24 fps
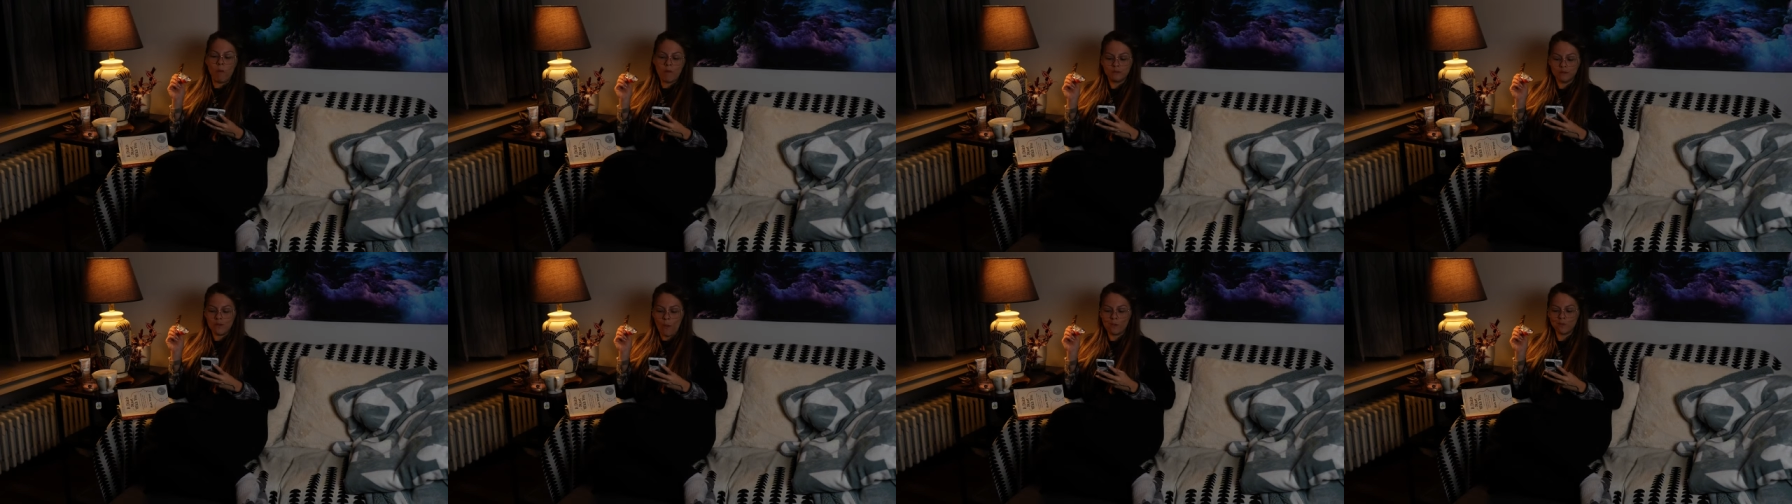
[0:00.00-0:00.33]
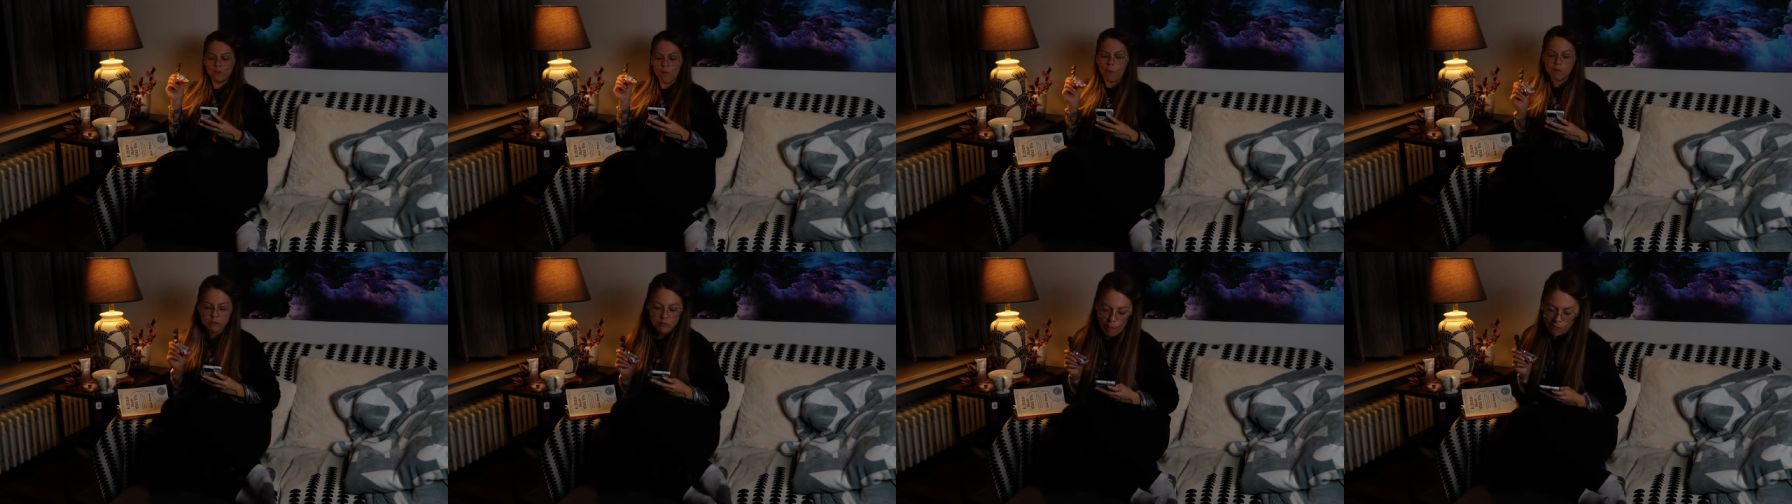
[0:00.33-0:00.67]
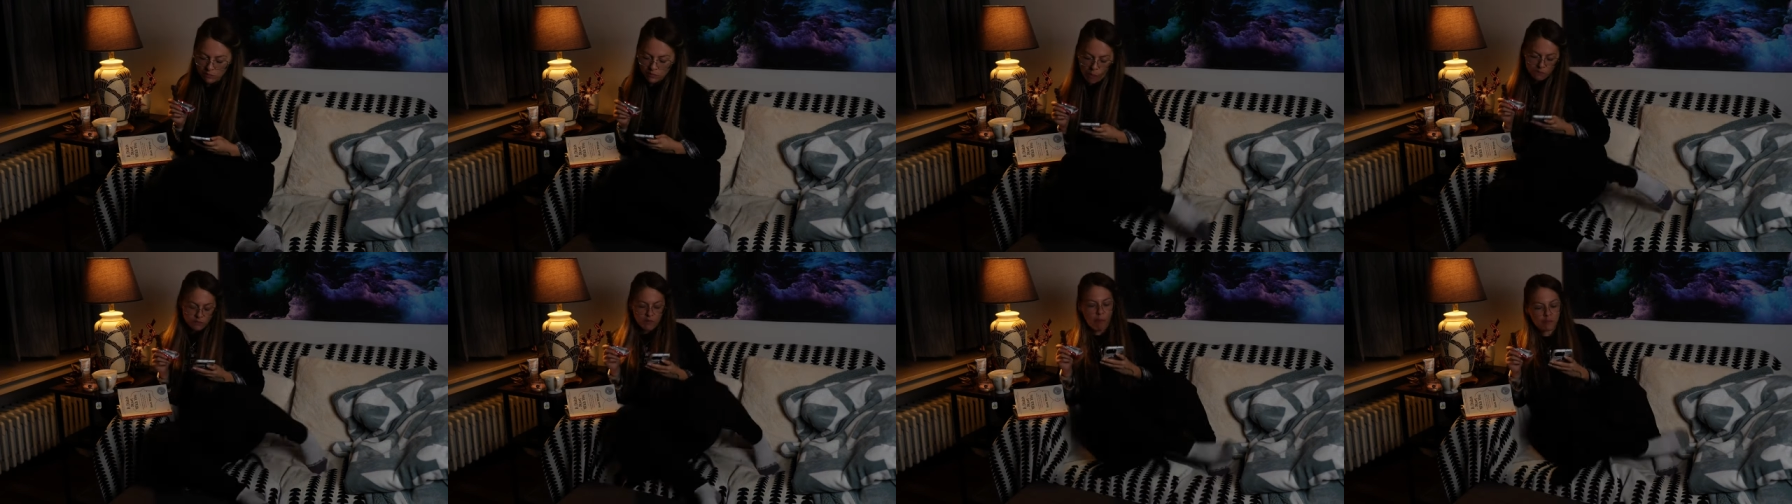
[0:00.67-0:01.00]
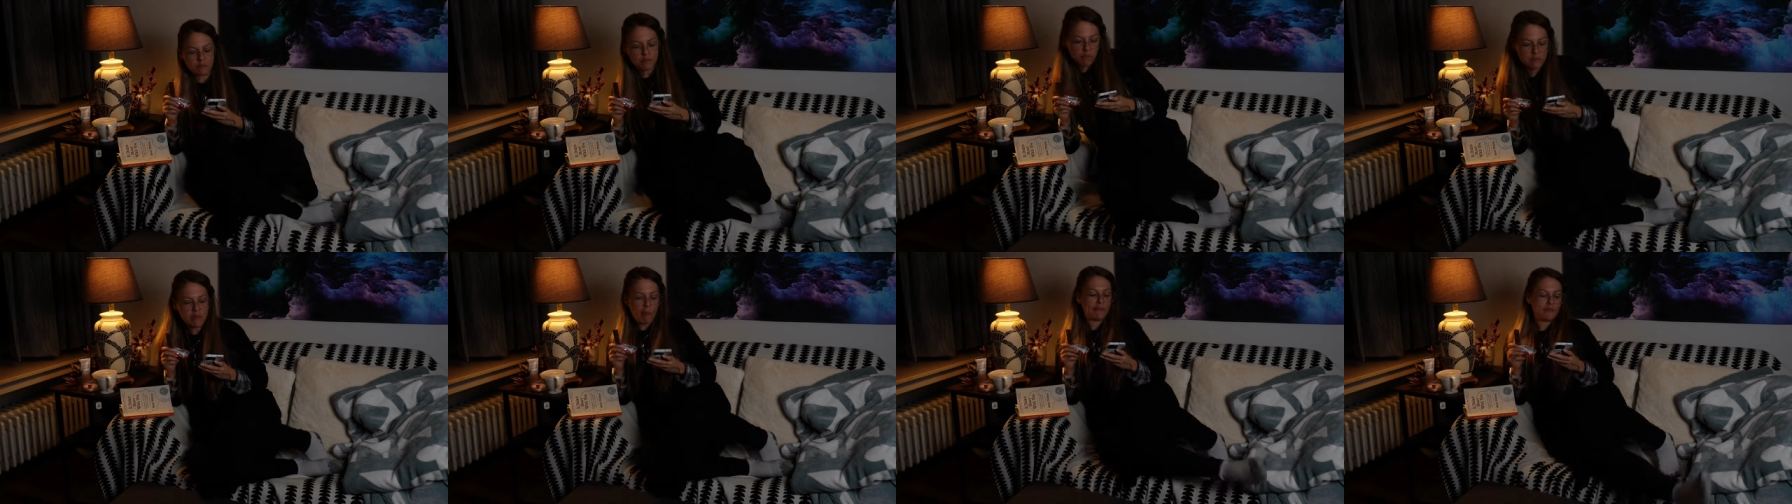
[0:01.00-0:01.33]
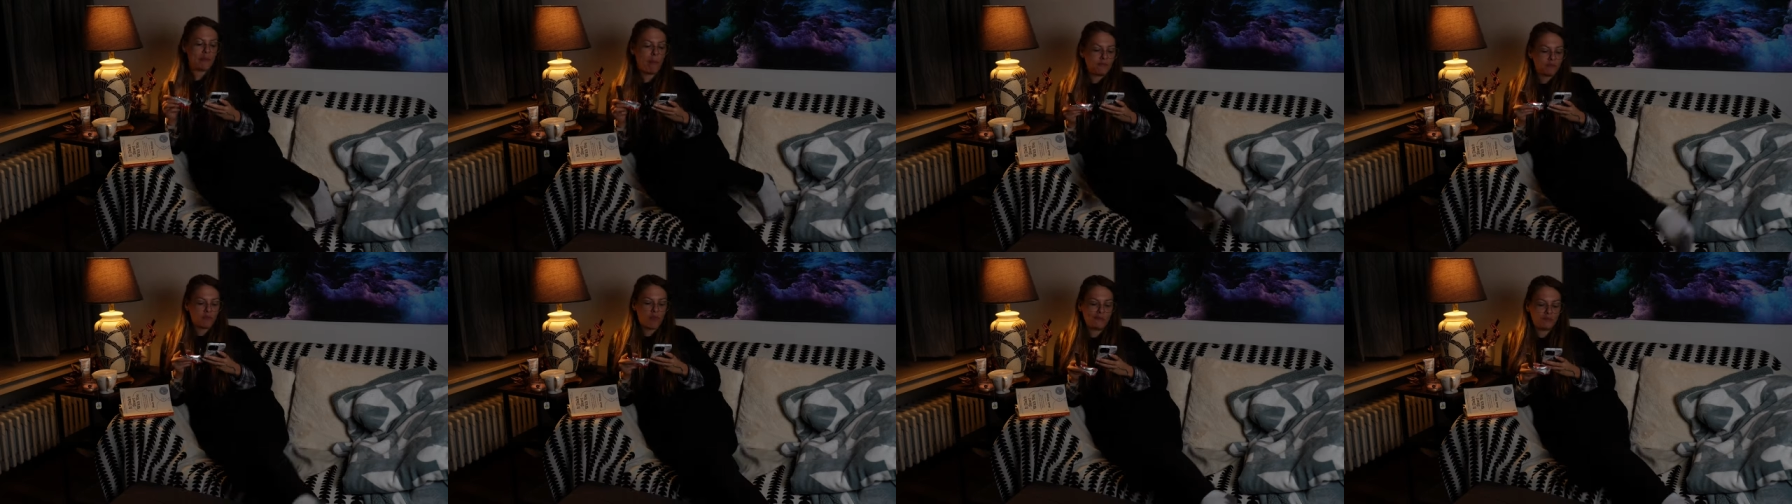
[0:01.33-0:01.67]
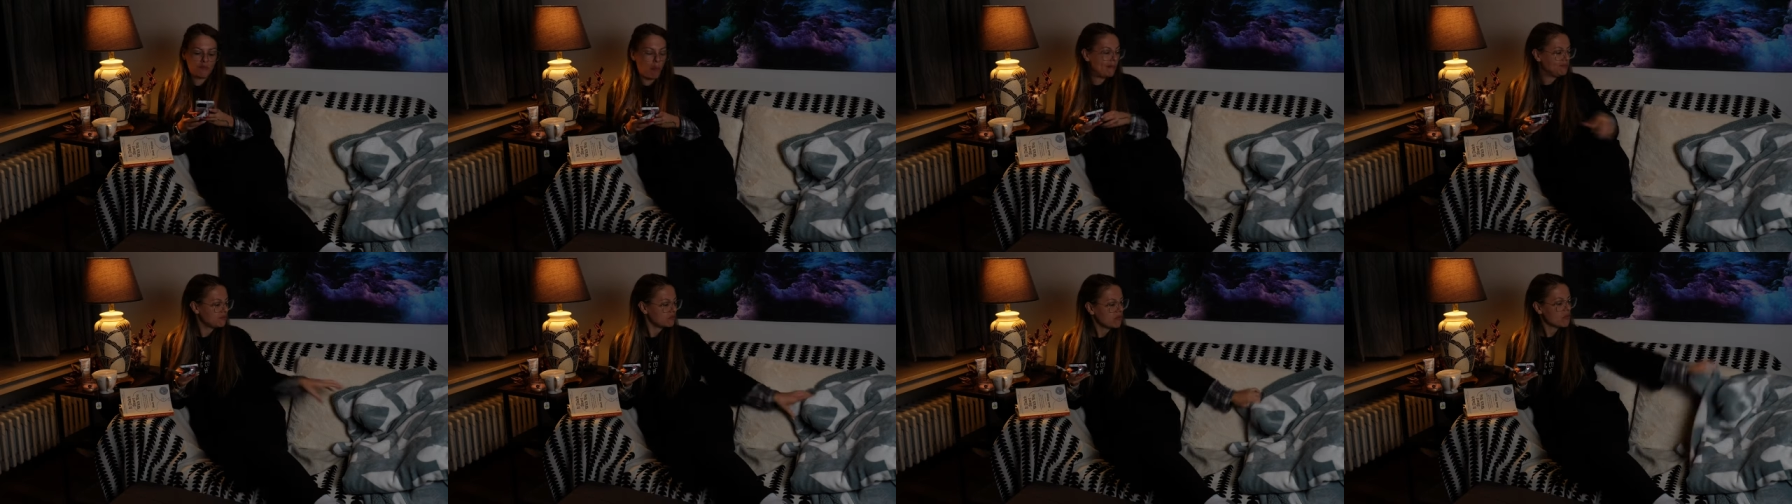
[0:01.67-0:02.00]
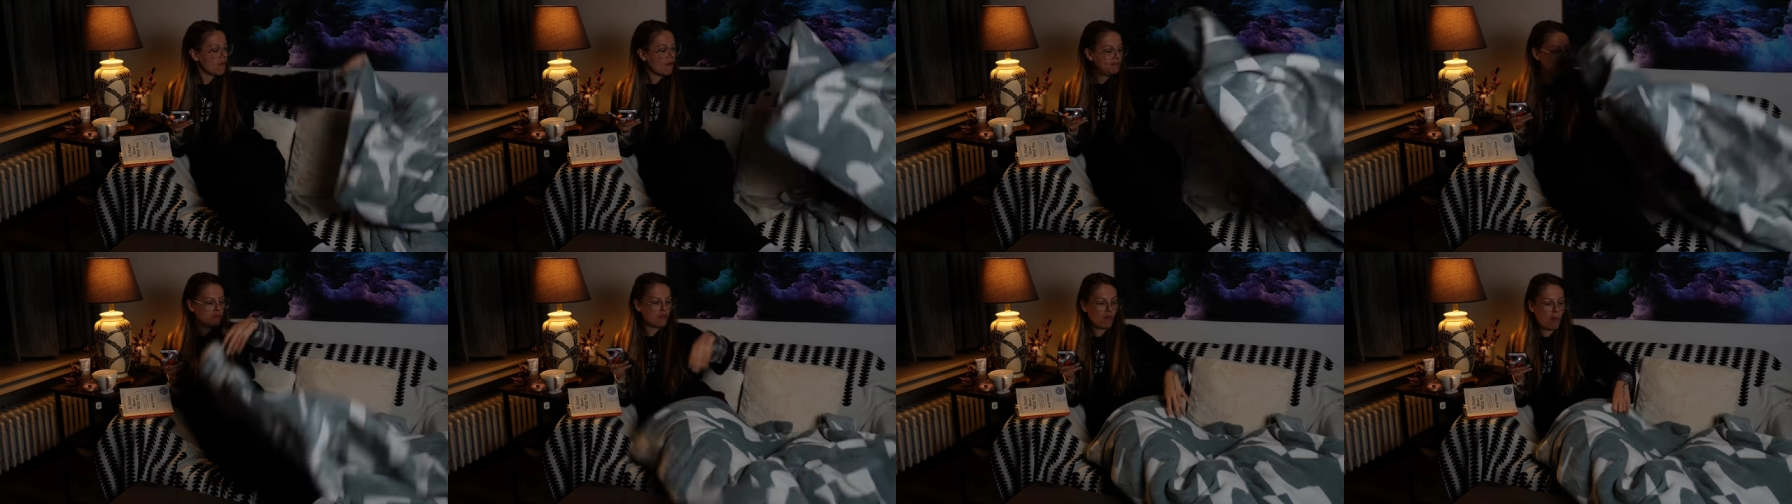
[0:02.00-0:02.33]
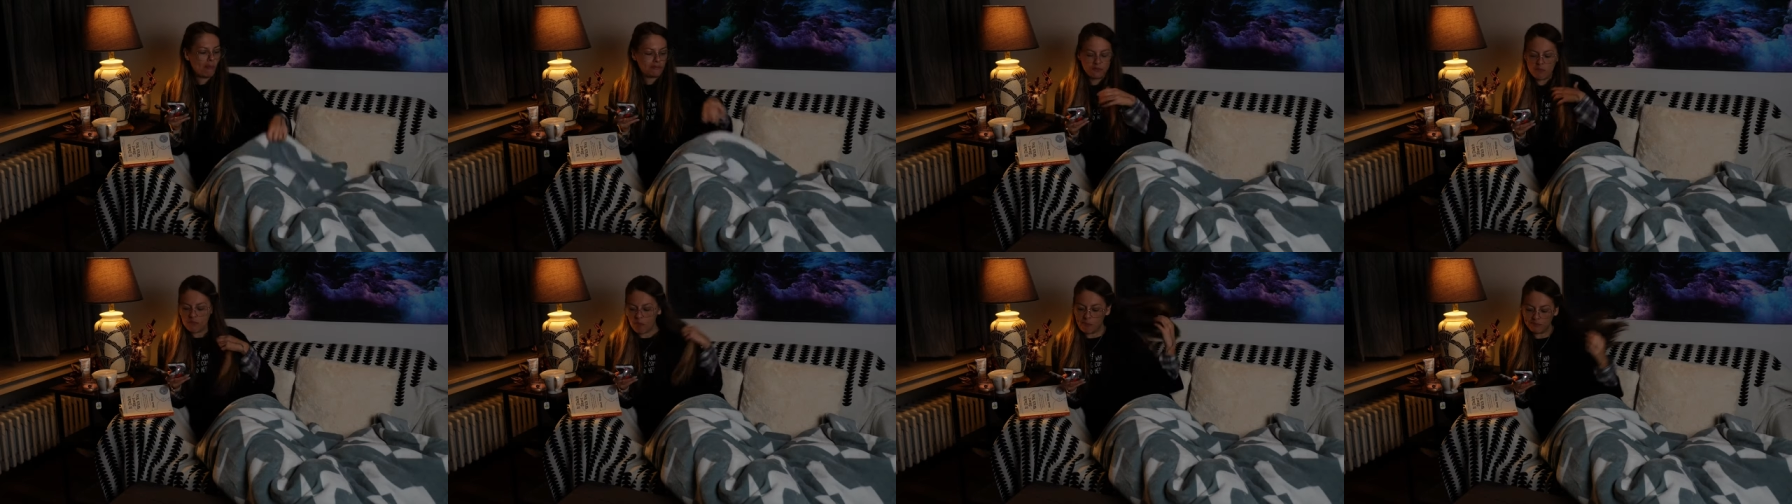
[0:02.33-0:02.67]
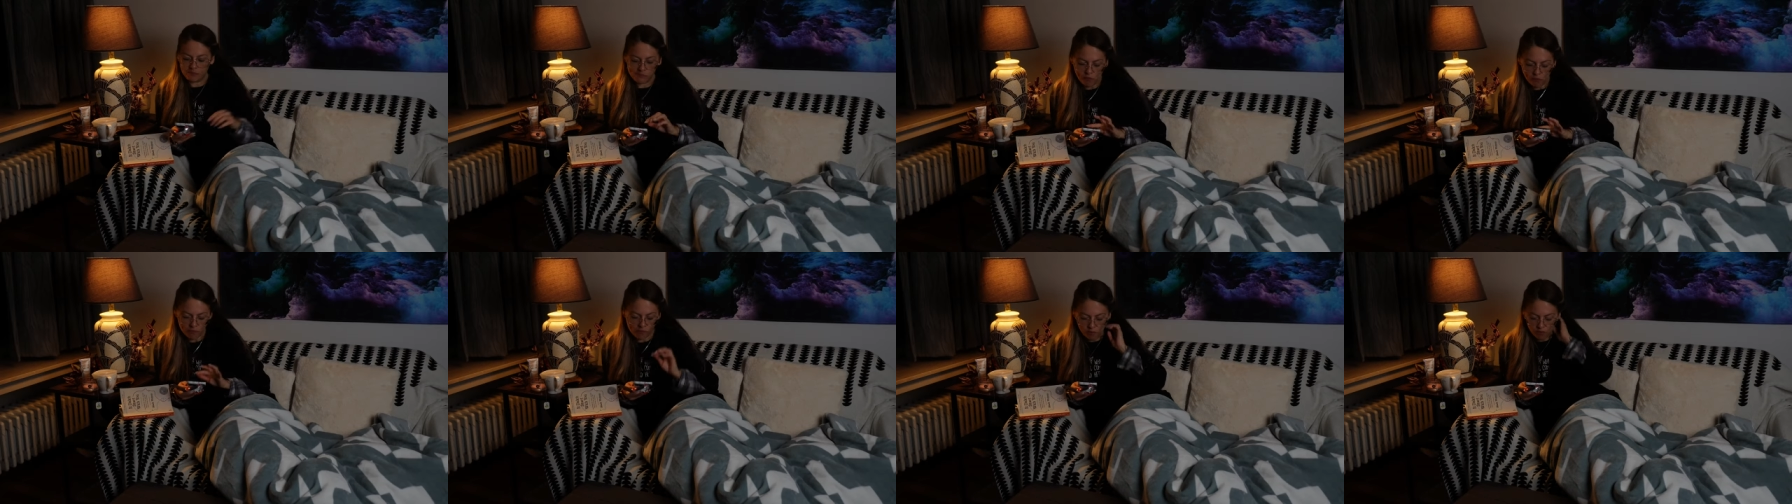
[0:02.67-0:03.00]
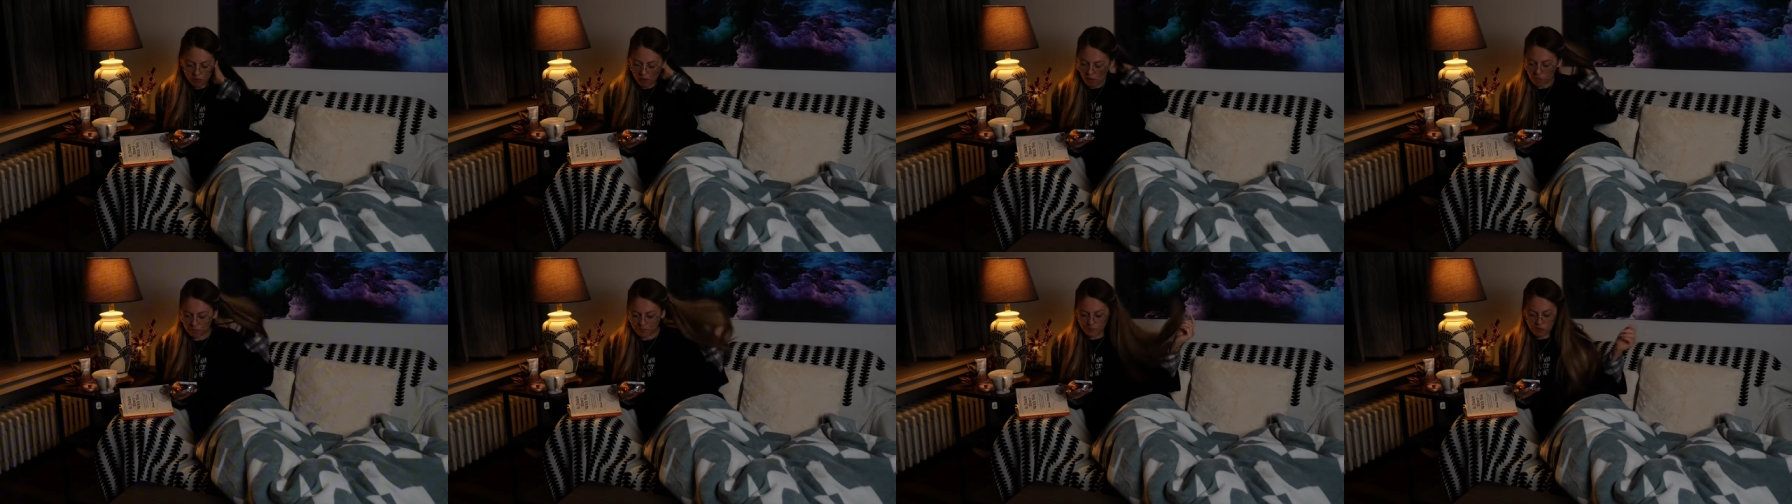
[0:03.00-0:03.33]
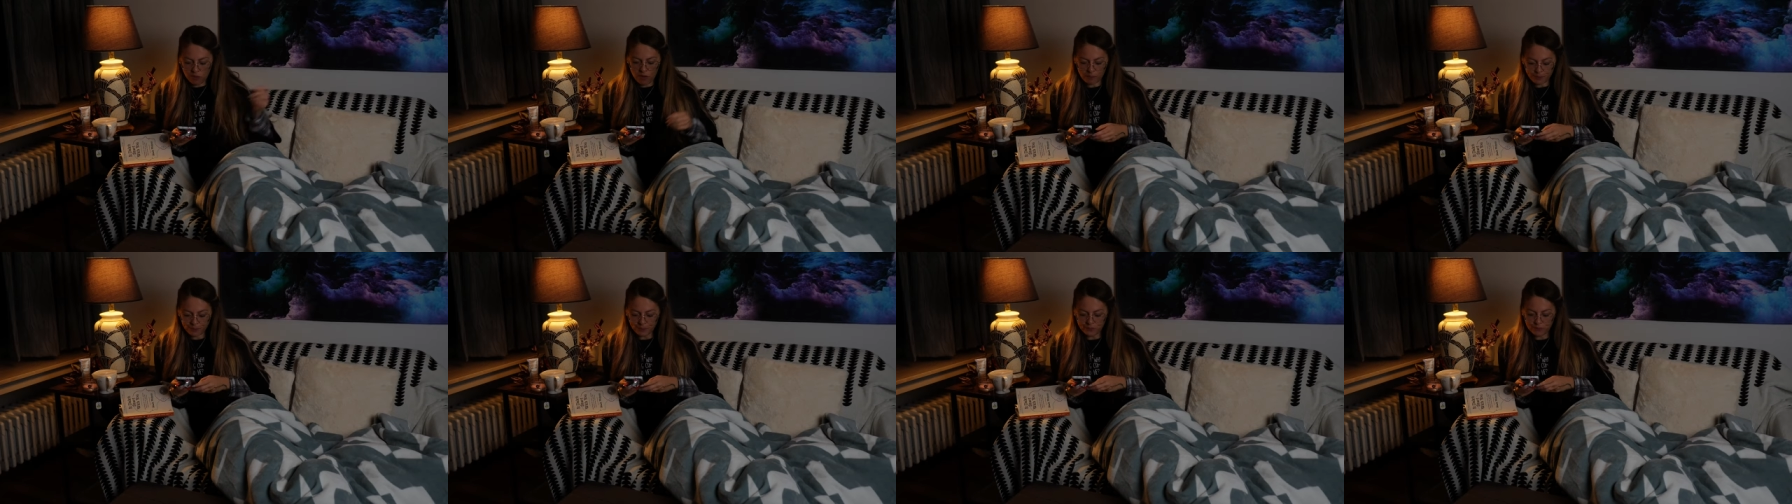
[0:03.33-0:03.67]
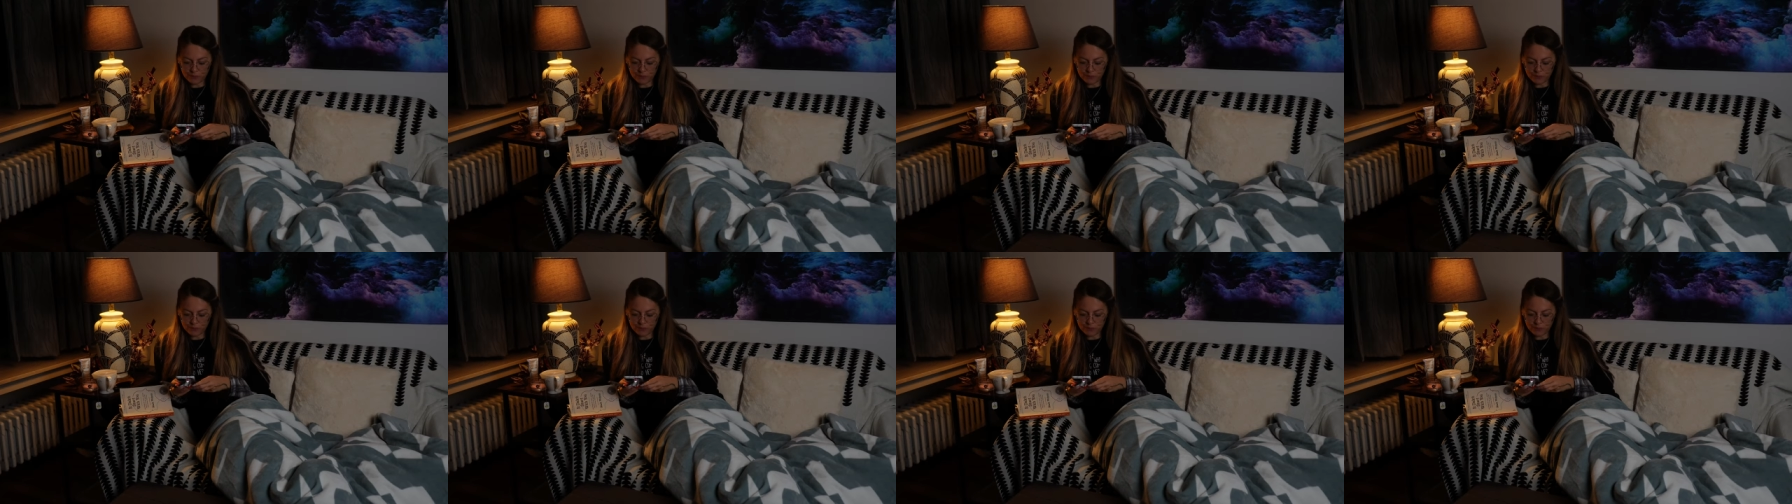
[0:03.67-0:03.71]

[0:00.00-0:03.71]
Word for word: no emails, just me and whatever interest I have